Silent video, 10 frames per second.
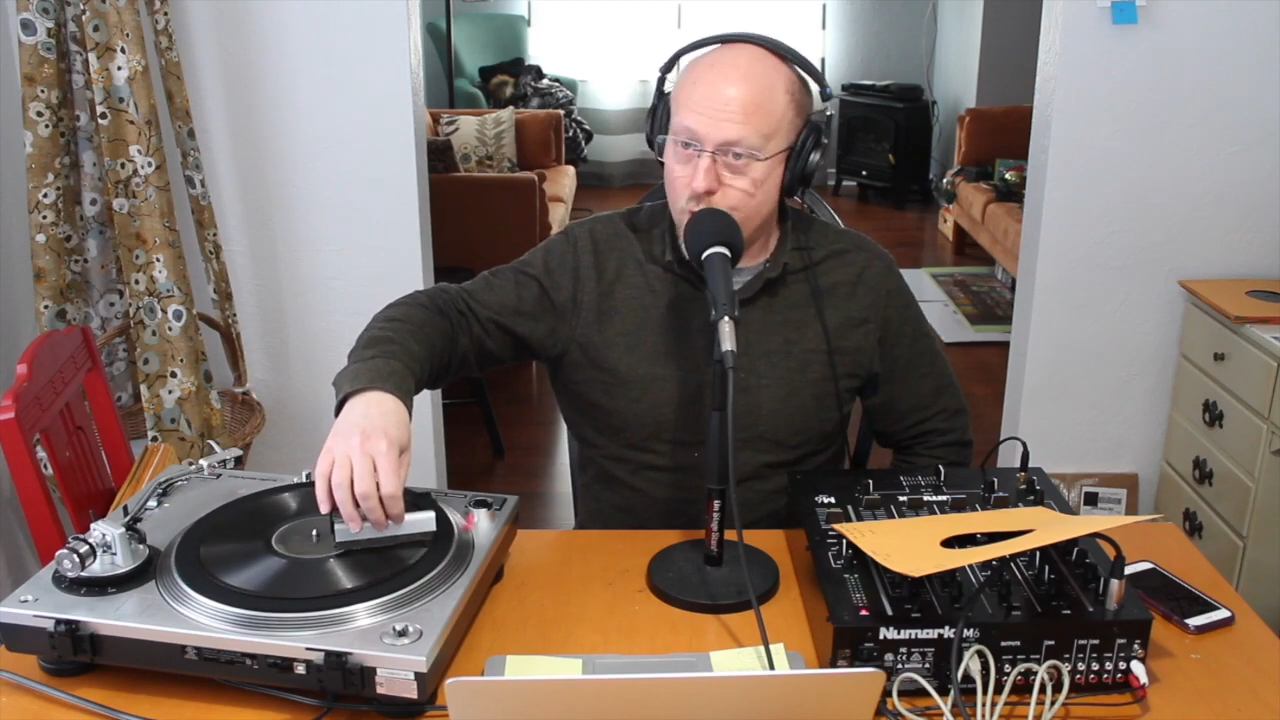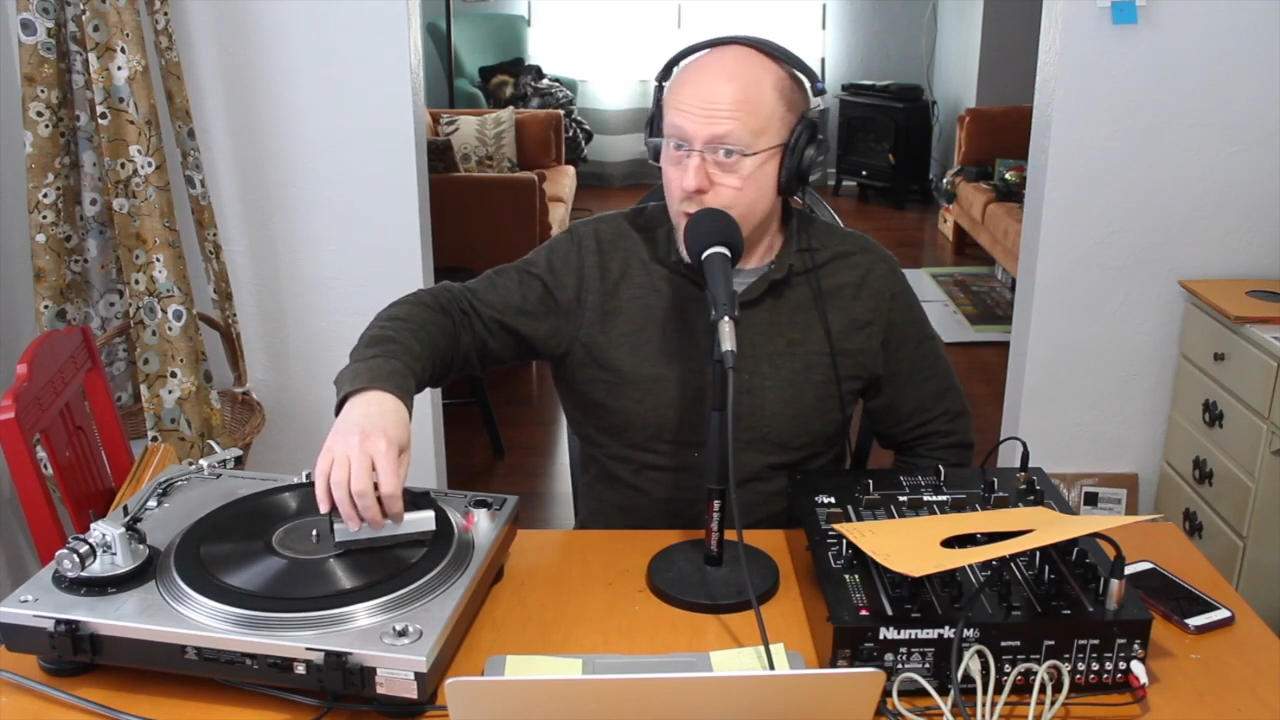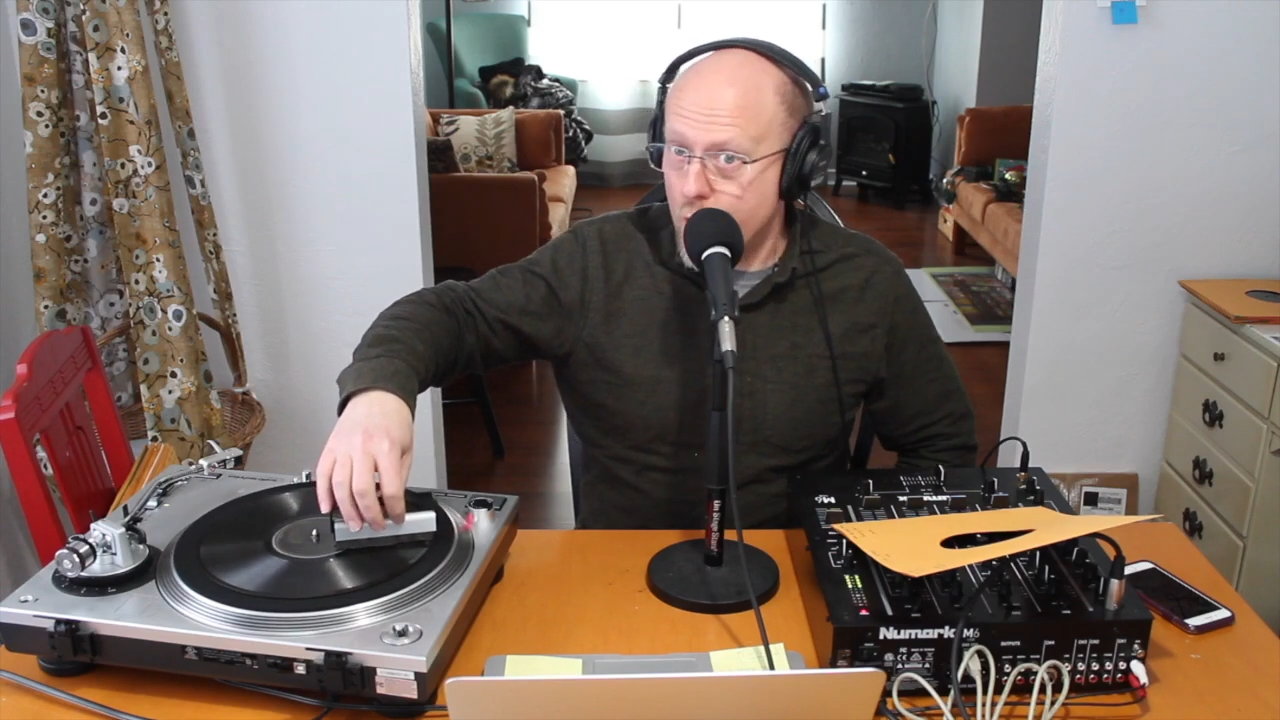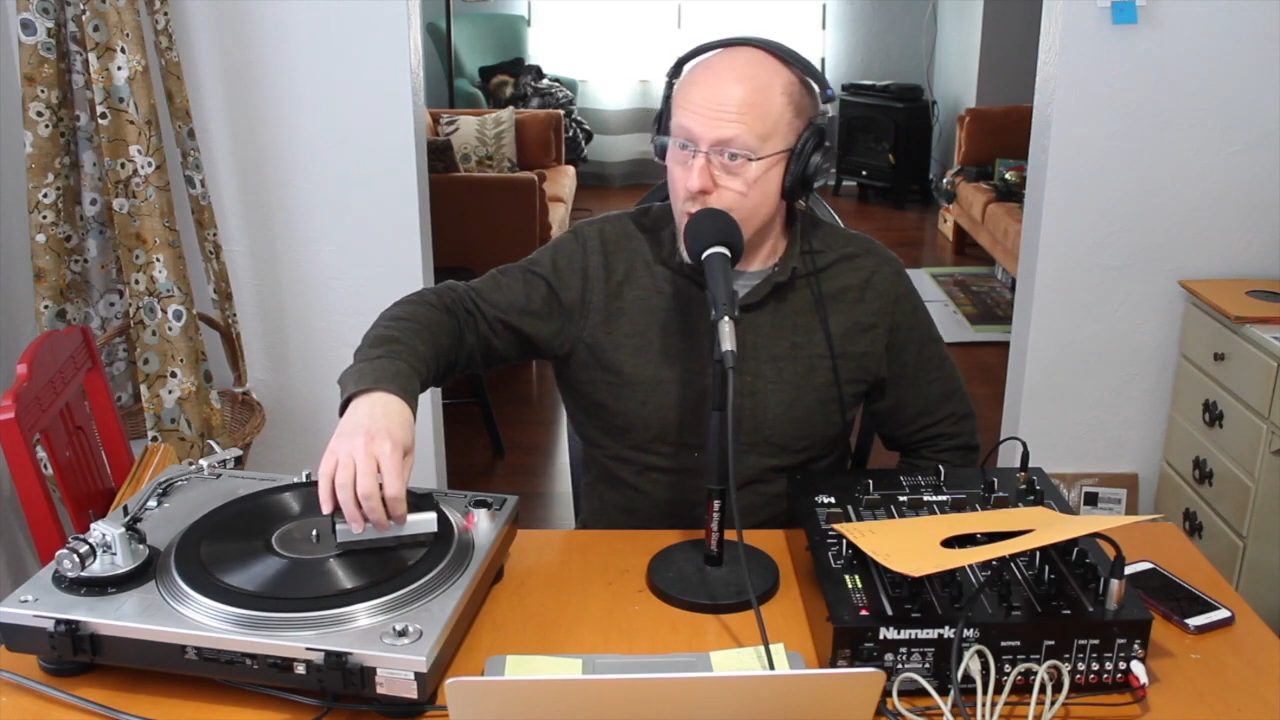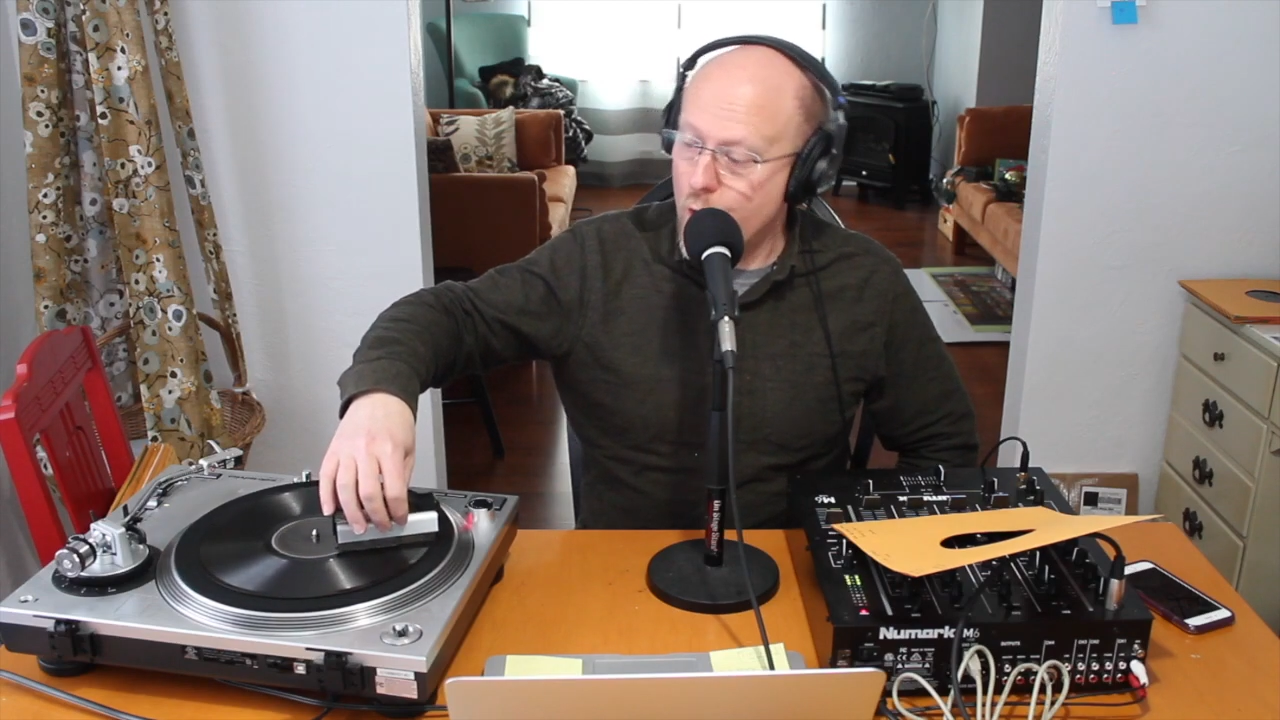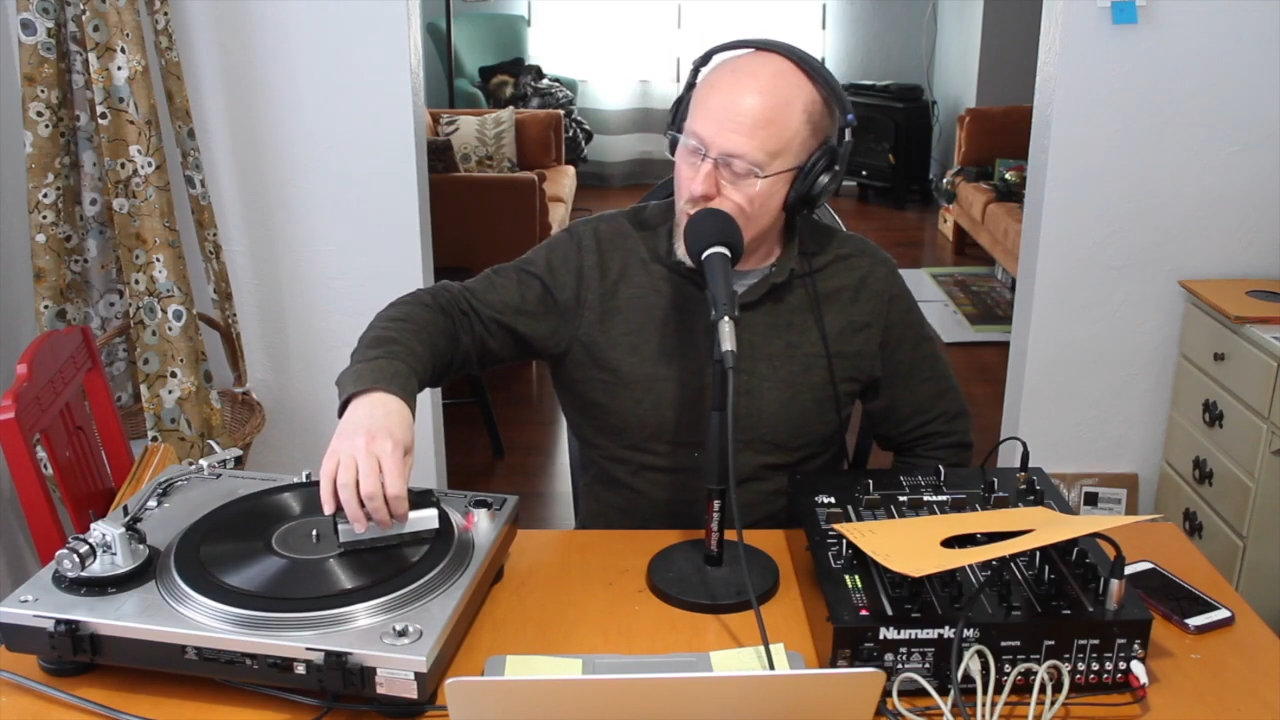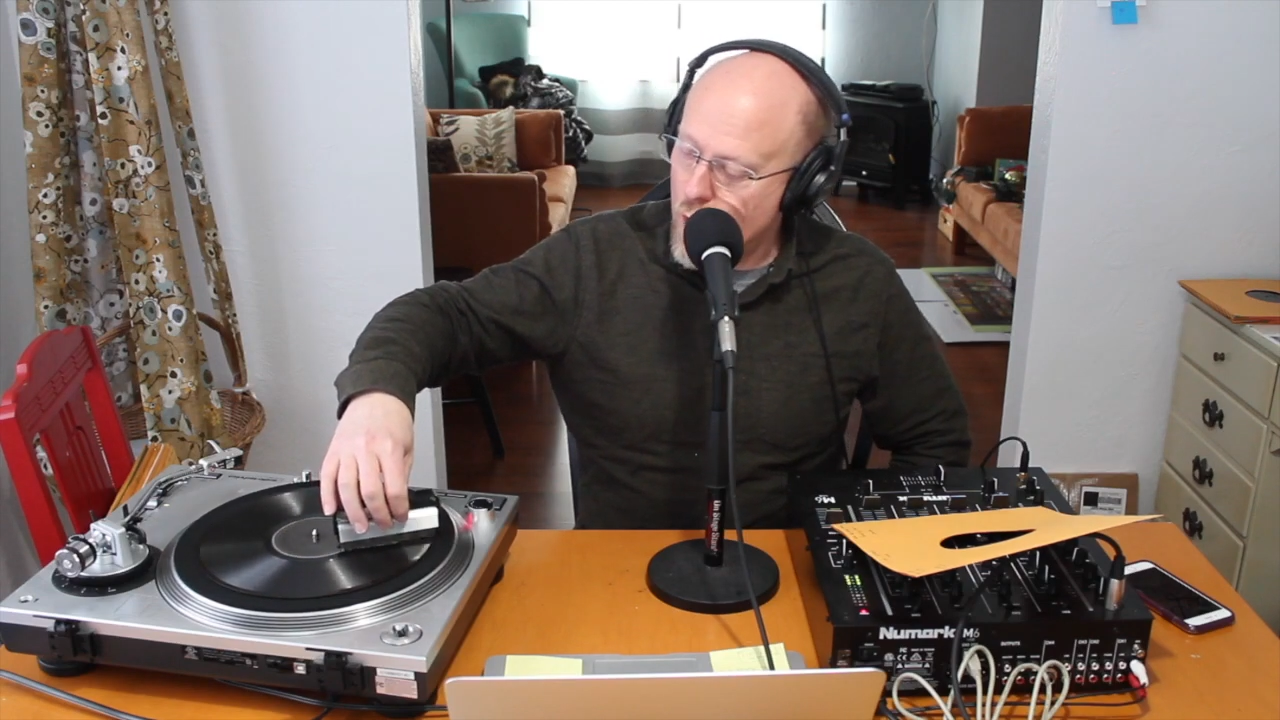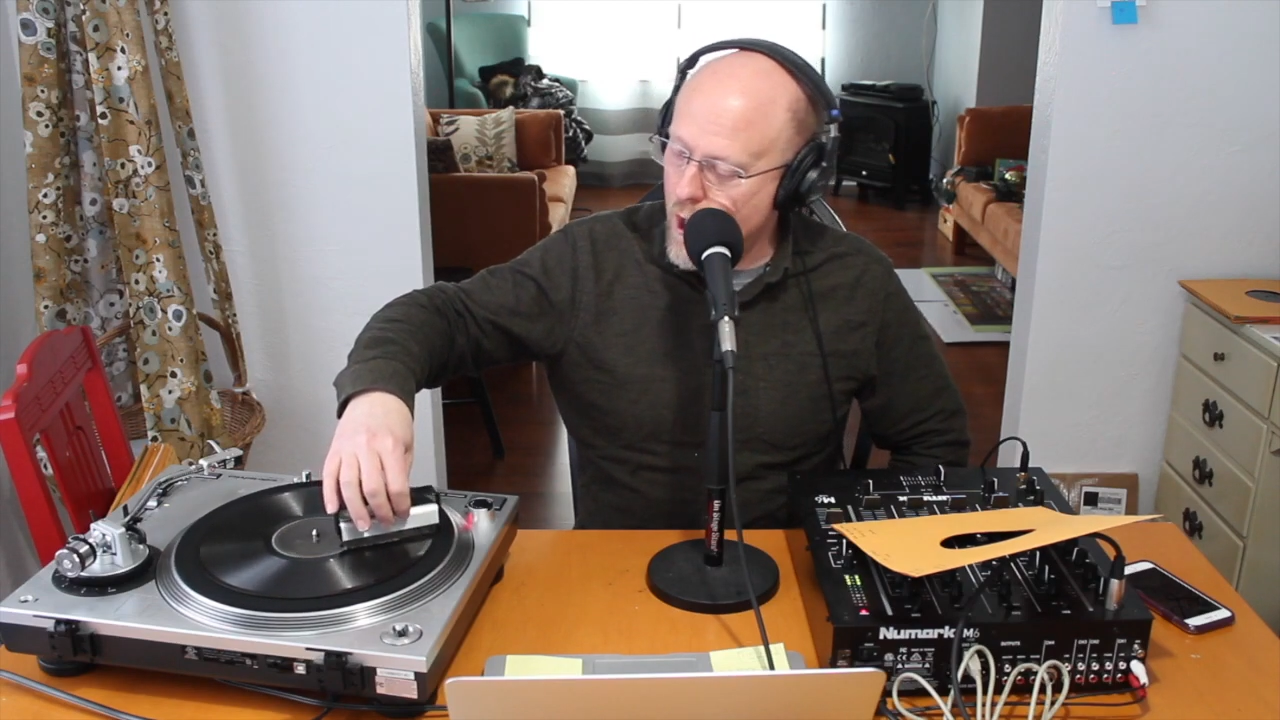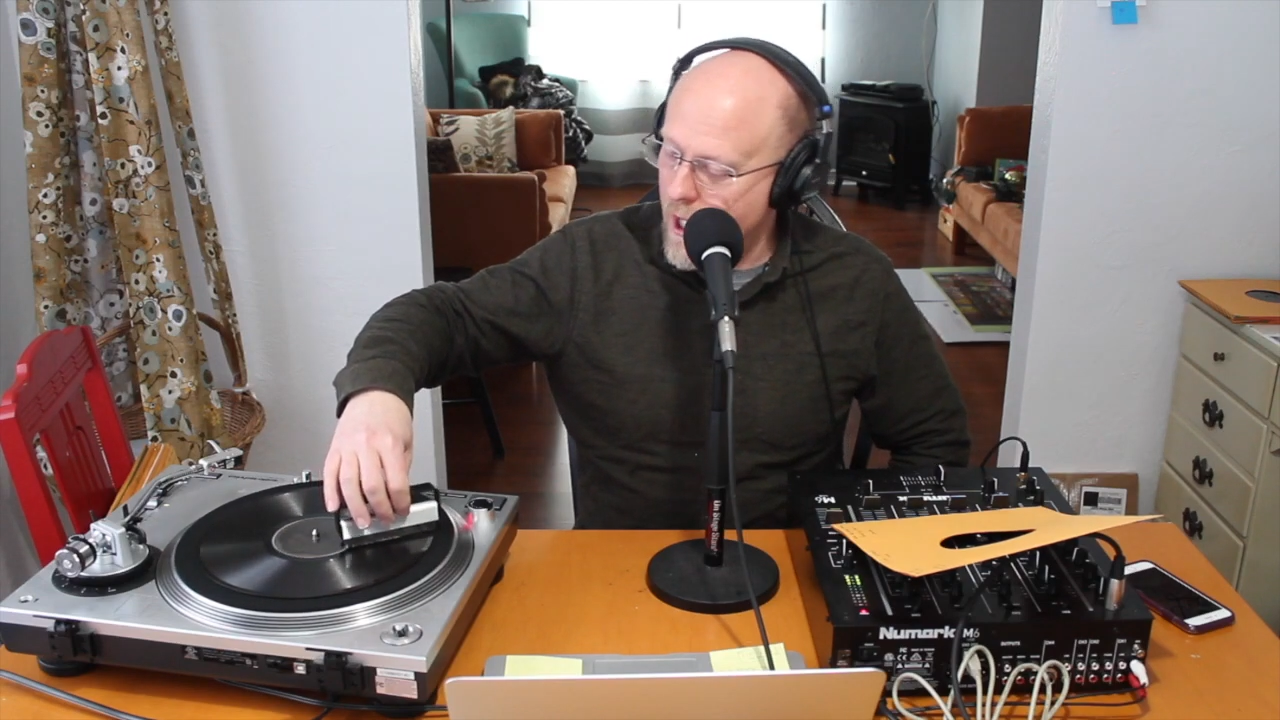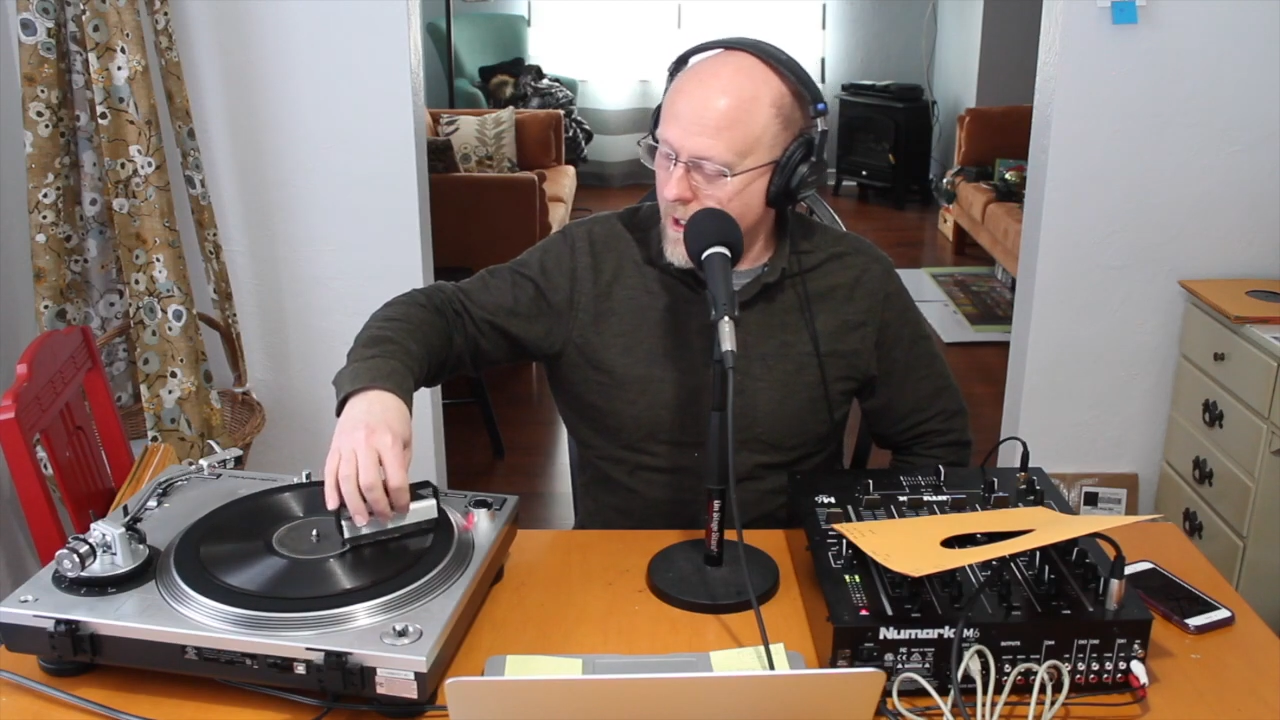
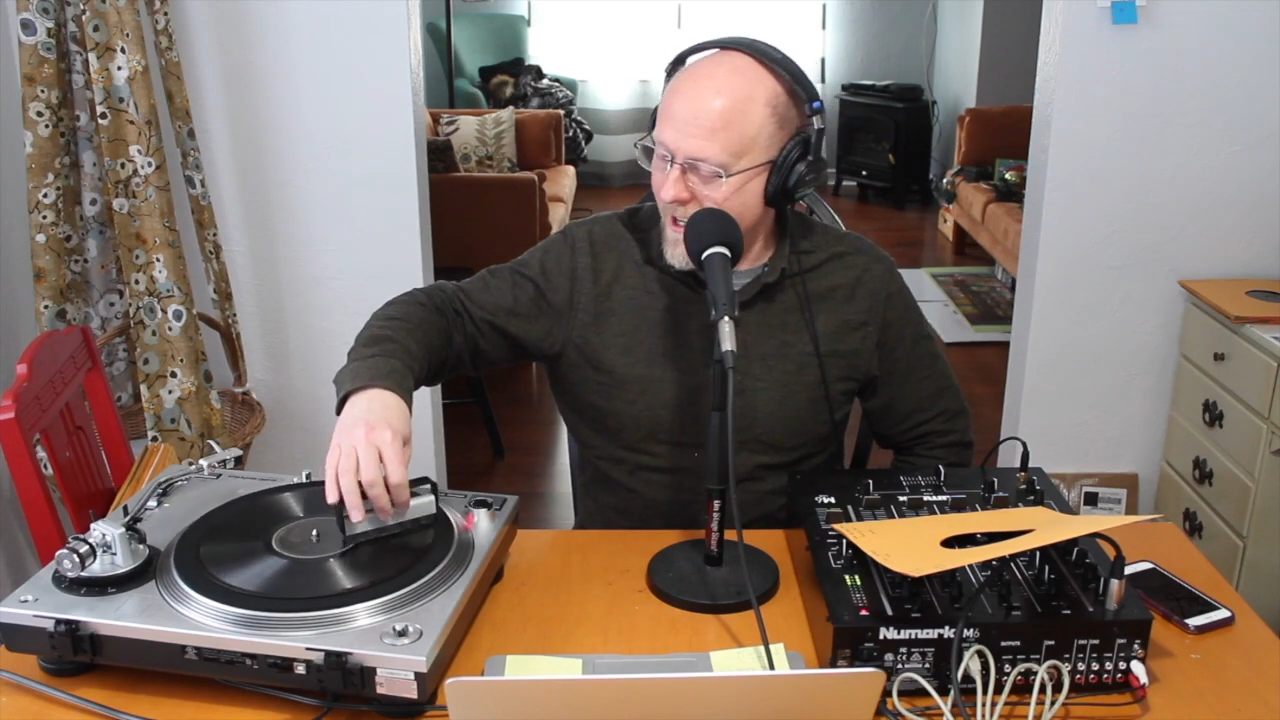Durr.